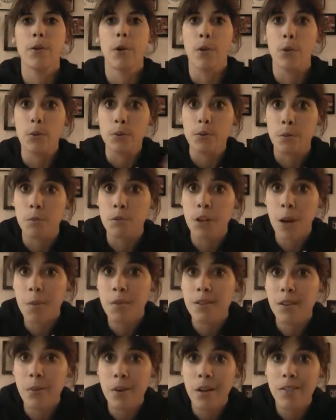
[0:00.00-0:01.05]
So
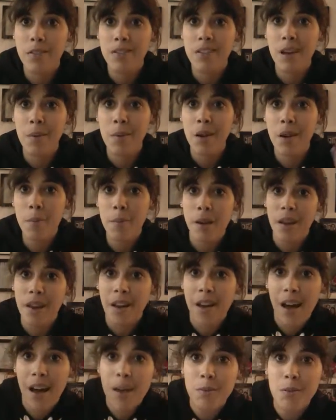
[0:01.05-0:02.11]
subscribe to see what else is coming up,
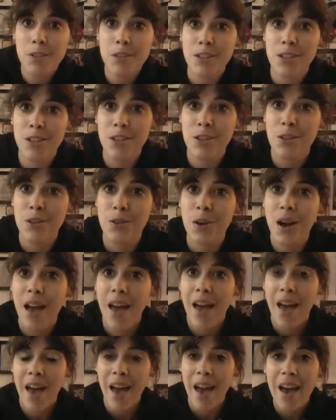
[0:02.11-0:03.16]
and I will see you
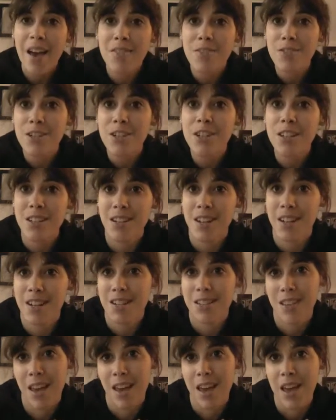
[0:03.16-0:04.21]
after
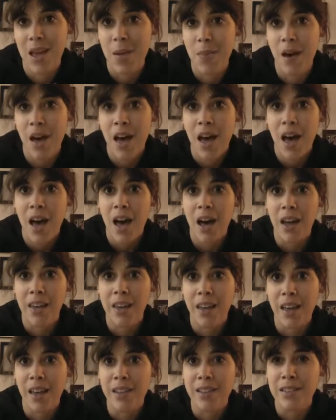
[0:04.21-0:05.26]
tonight's game
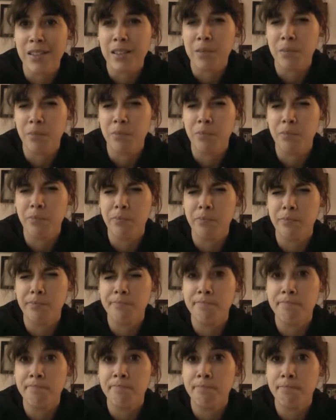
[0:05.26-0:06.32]
against
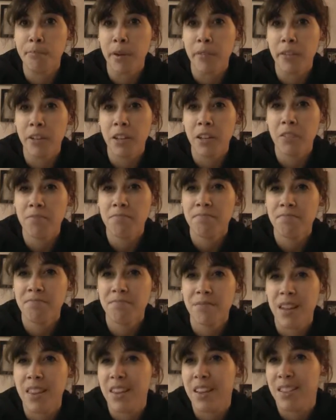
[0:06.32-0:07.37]
Buffalo?
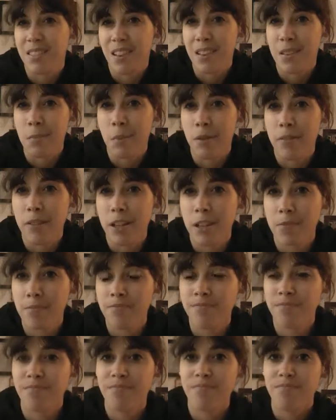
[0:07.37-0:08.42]
I think it's against Buffalo.